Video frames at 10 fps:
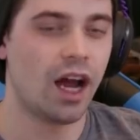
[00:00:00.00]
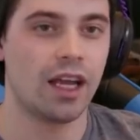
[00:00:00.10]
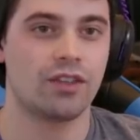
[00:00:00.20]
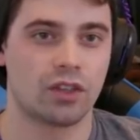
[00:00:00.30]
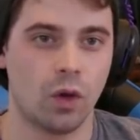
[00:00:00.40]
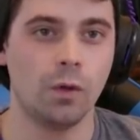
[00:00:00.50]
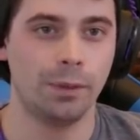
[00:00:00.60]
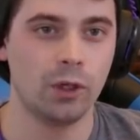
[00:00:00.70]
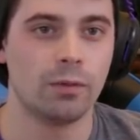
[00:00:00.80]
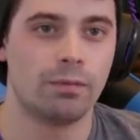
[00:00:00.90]
Ice cold
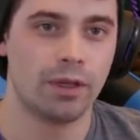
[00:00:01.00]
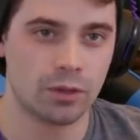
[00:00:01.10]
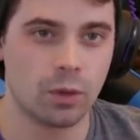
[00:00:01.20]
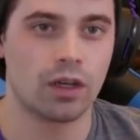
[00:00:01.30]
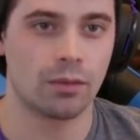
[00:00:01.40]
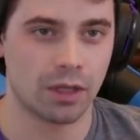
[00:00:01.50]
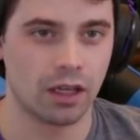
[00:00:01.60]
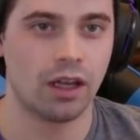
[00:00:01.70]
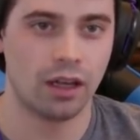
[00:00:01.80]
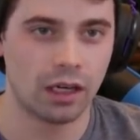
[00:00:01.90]
poop is what I'm
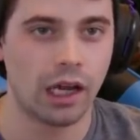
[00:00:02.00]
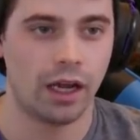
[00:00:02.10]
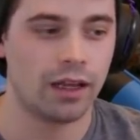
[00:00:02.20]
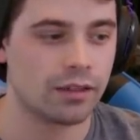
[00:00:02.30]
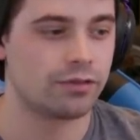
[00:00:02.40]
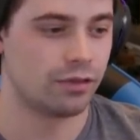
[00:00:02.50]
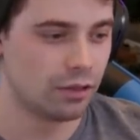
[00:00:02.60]
gonna have.